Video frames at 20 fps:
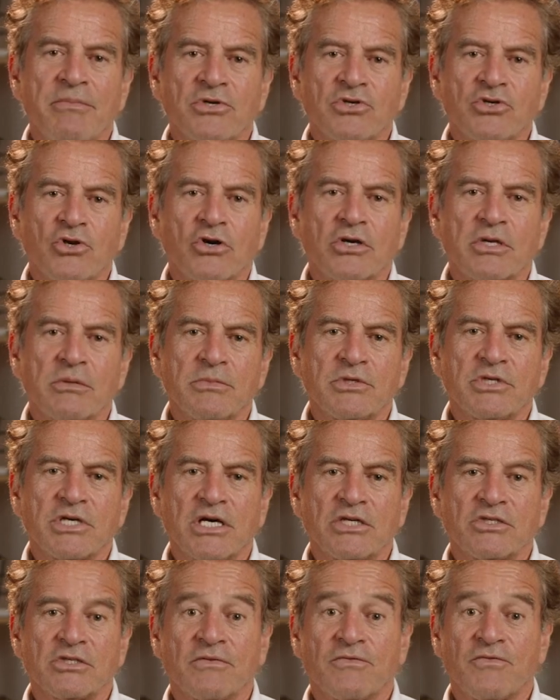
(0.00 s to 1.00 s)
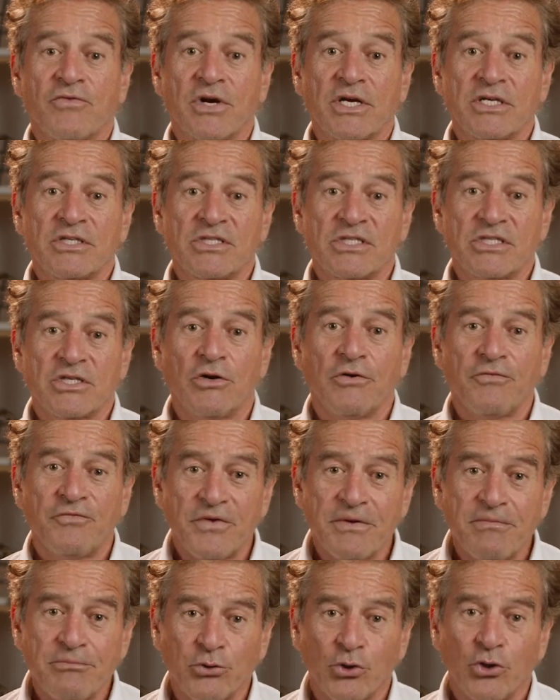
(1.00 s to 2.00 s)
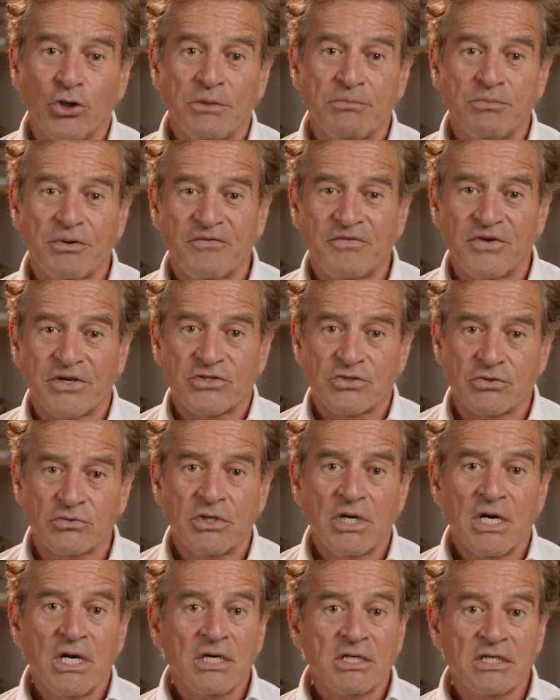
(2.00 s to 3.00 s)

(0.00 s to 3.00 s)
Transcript: and documentation for a self-employed professional